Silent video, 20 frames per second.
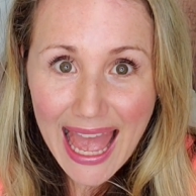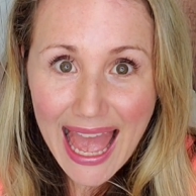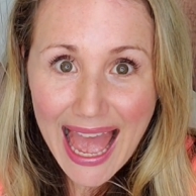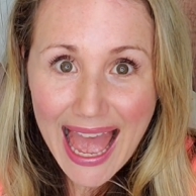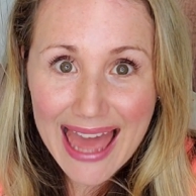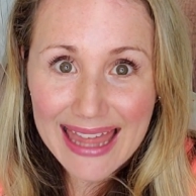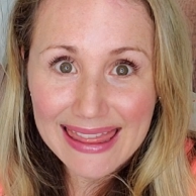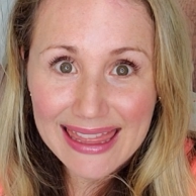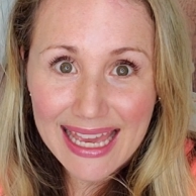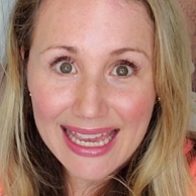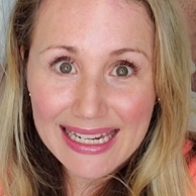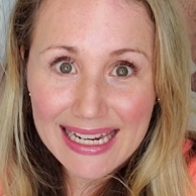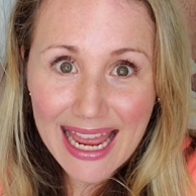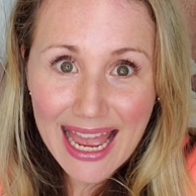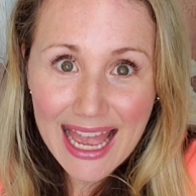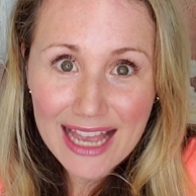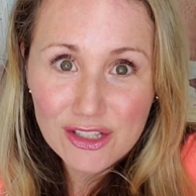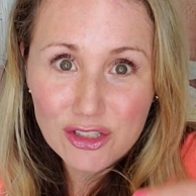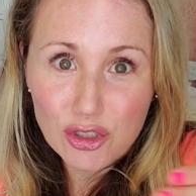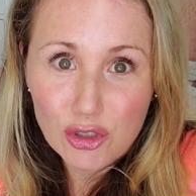And then
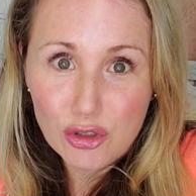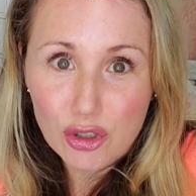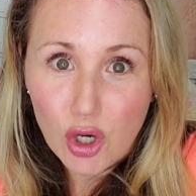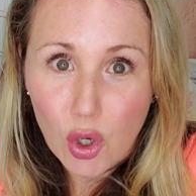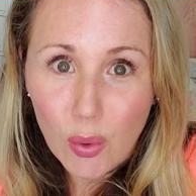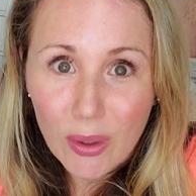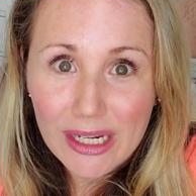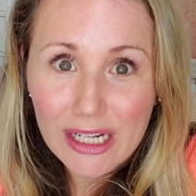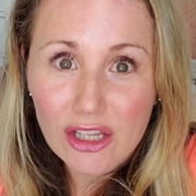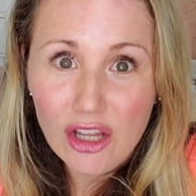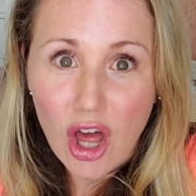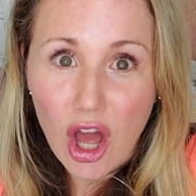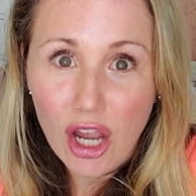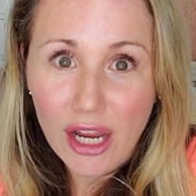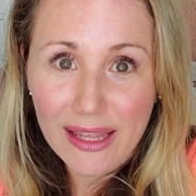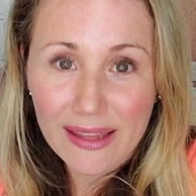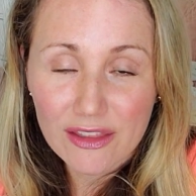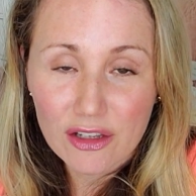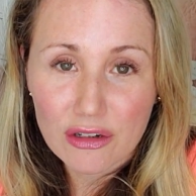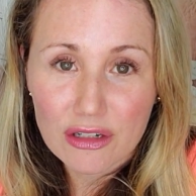as you're going along
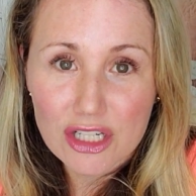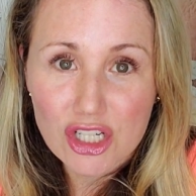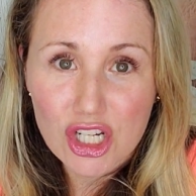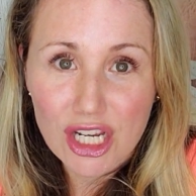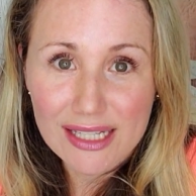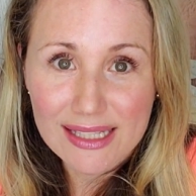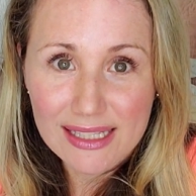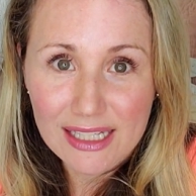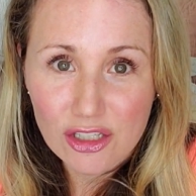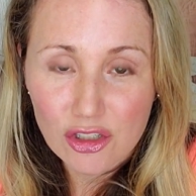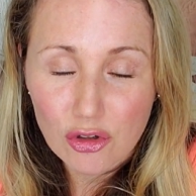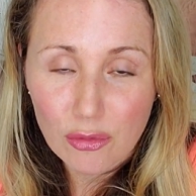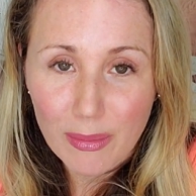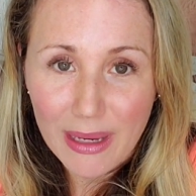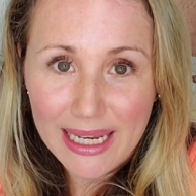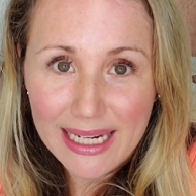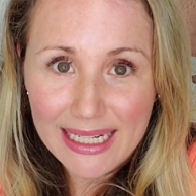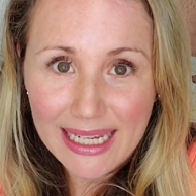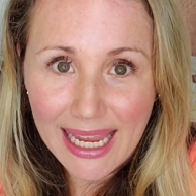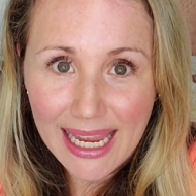and they're adjusting your
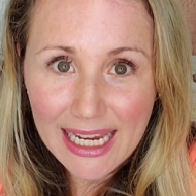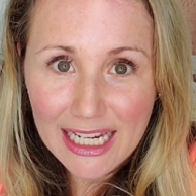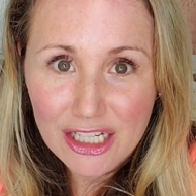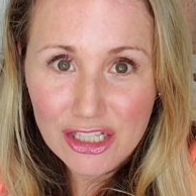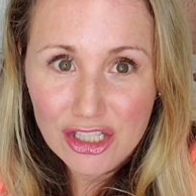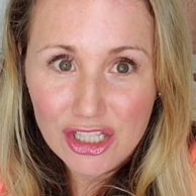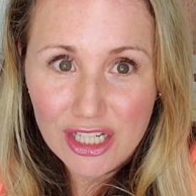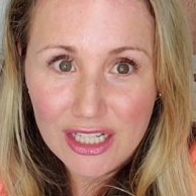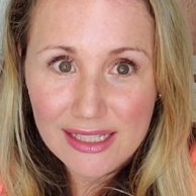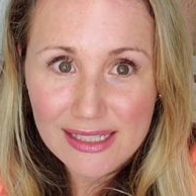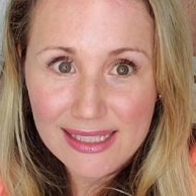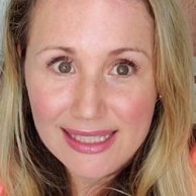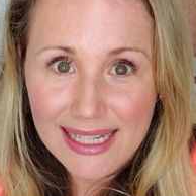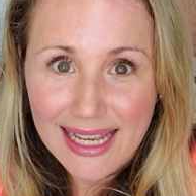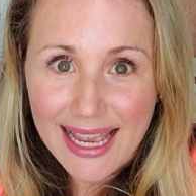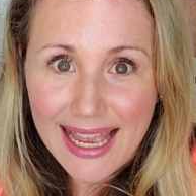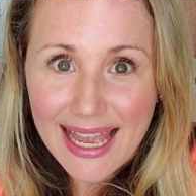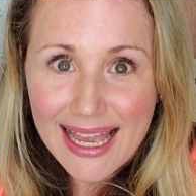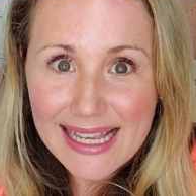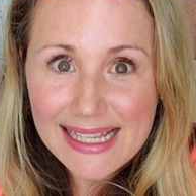medications,
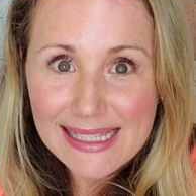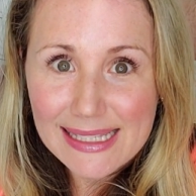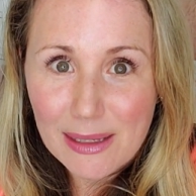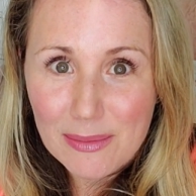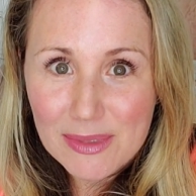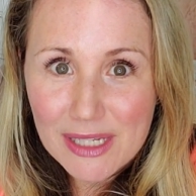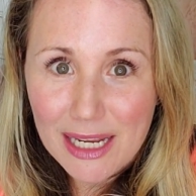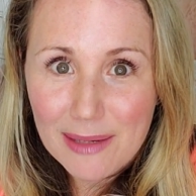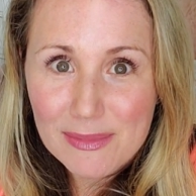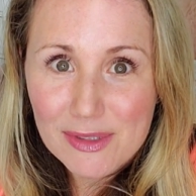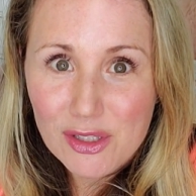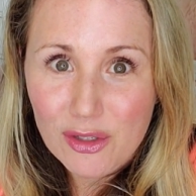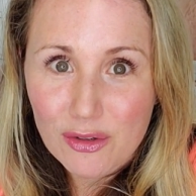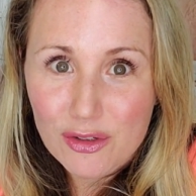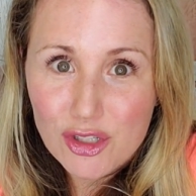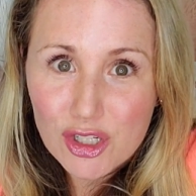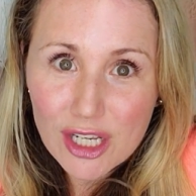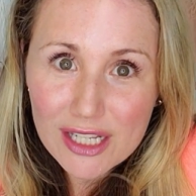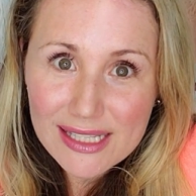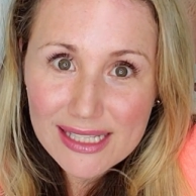sometimes they're
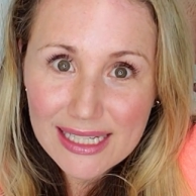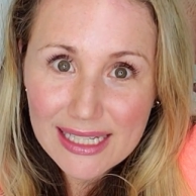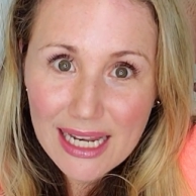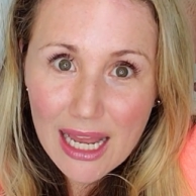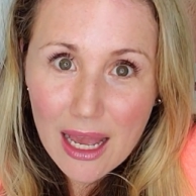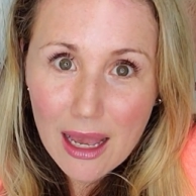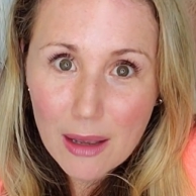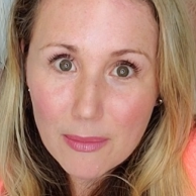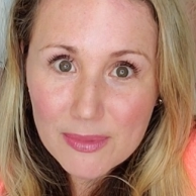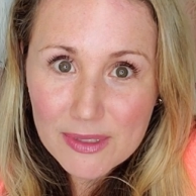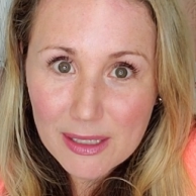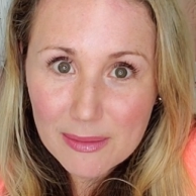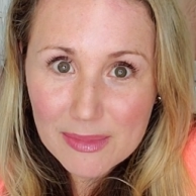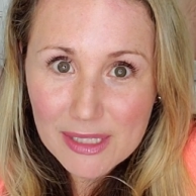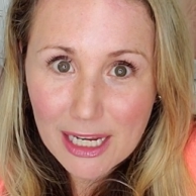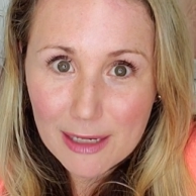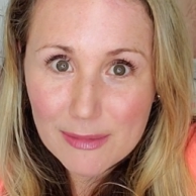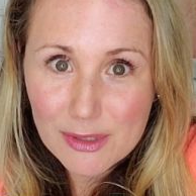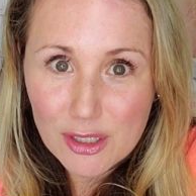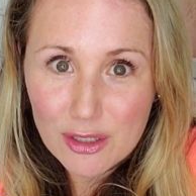adjusting up,
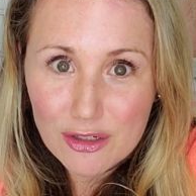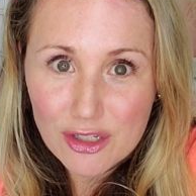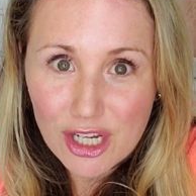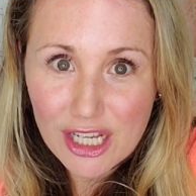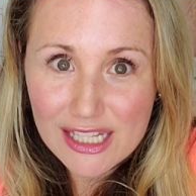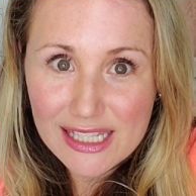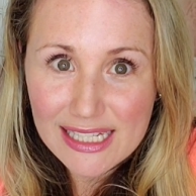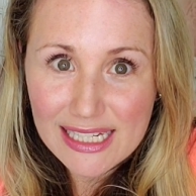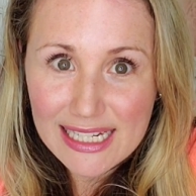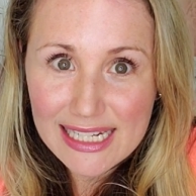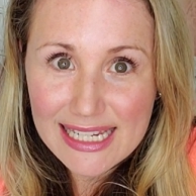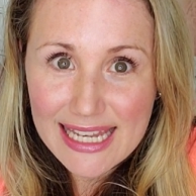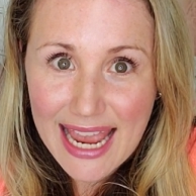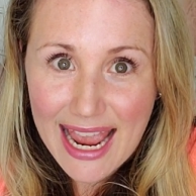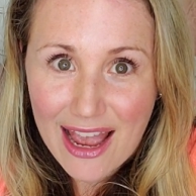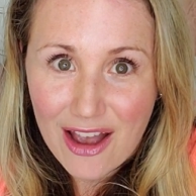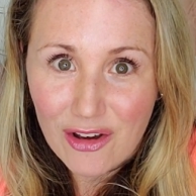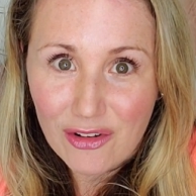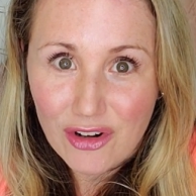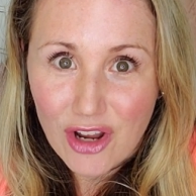sometimes they're adjusting
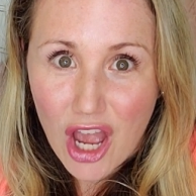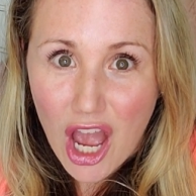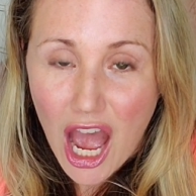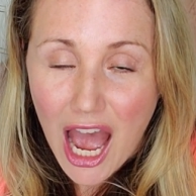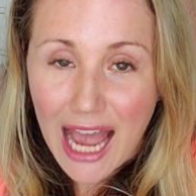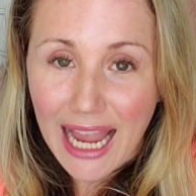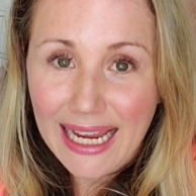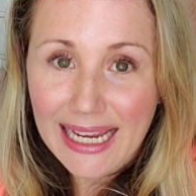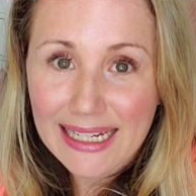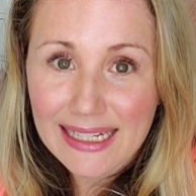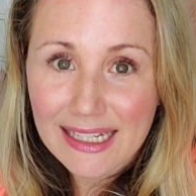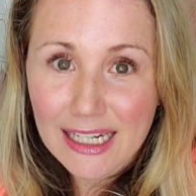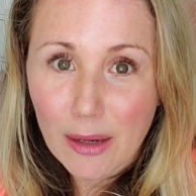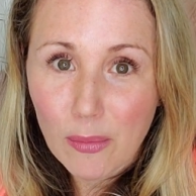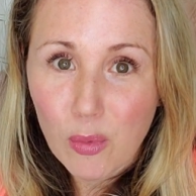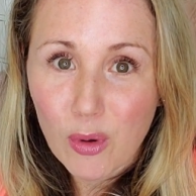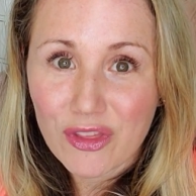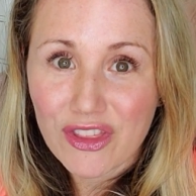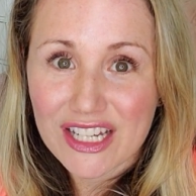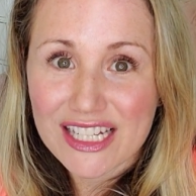down. I ended
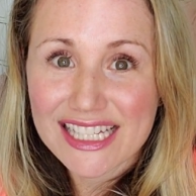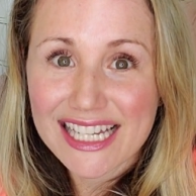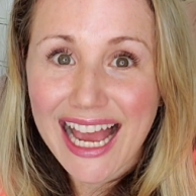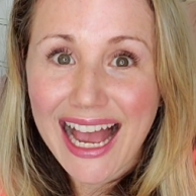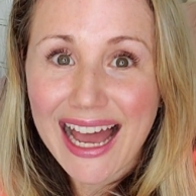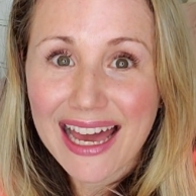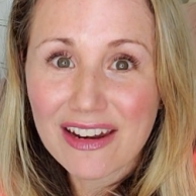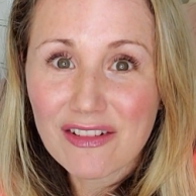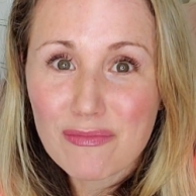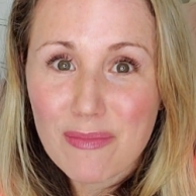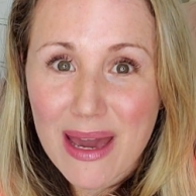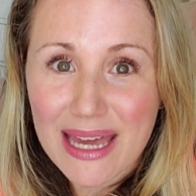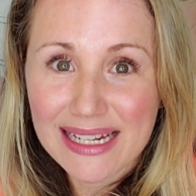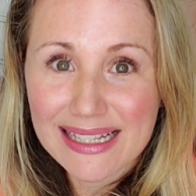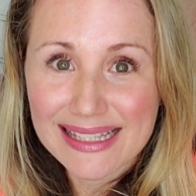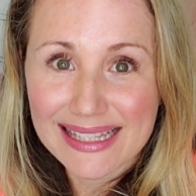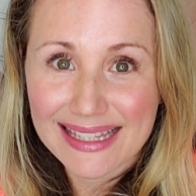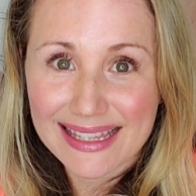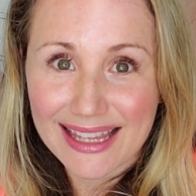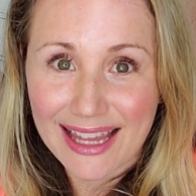up with a ton of
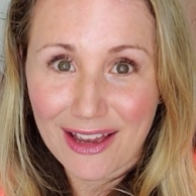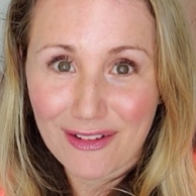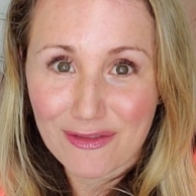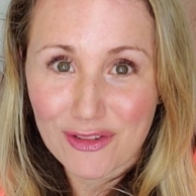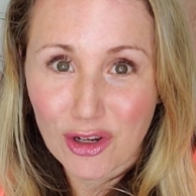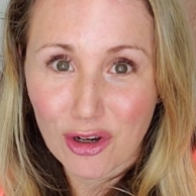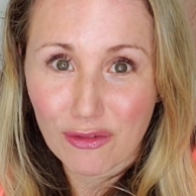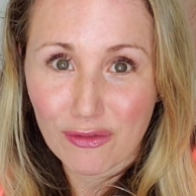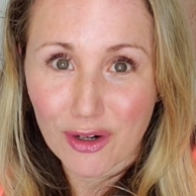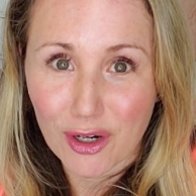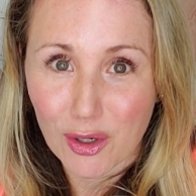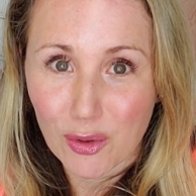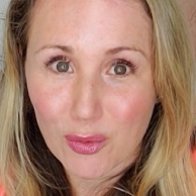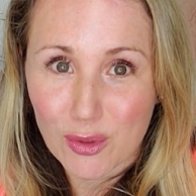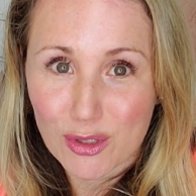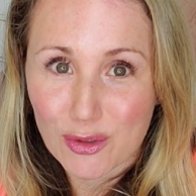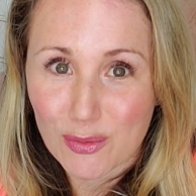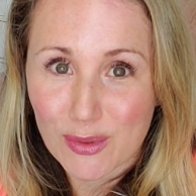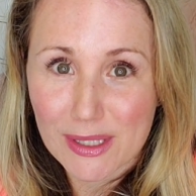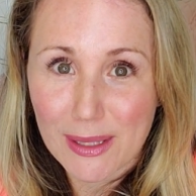medicine left over,
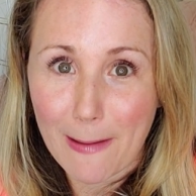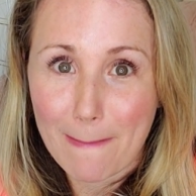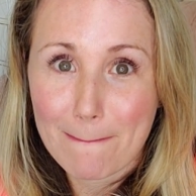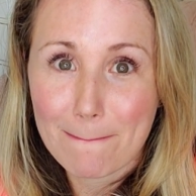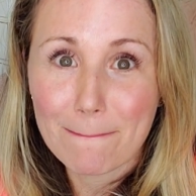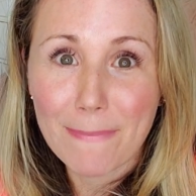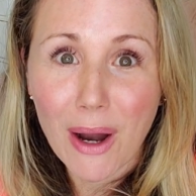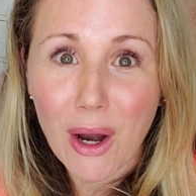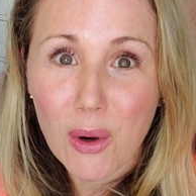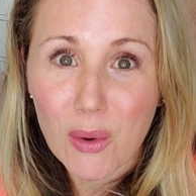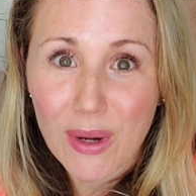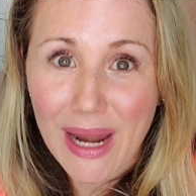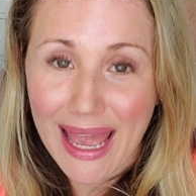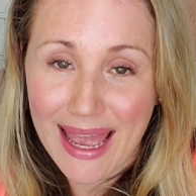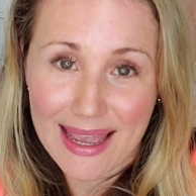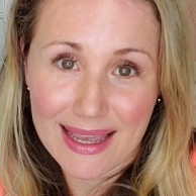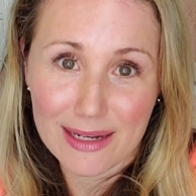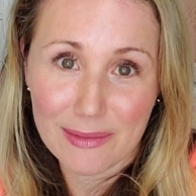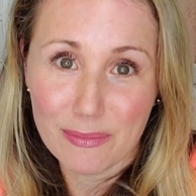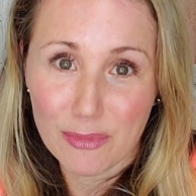which was a
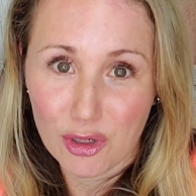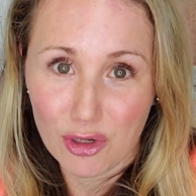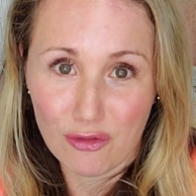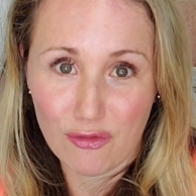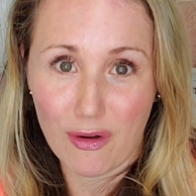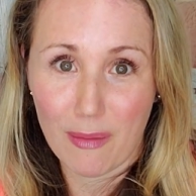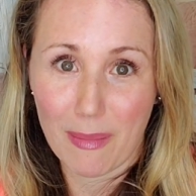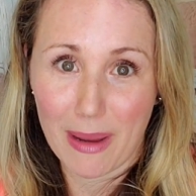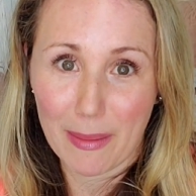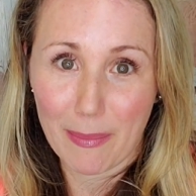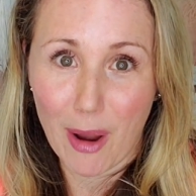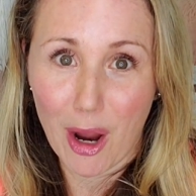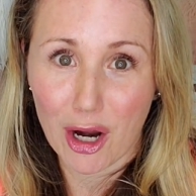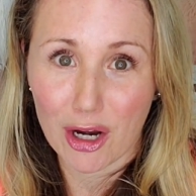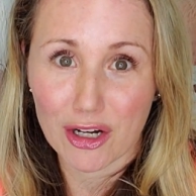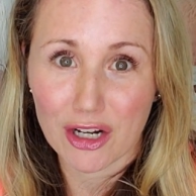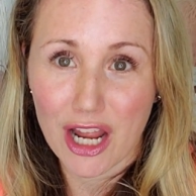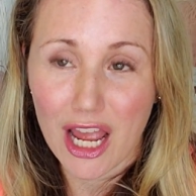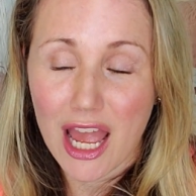bonehead move on my part.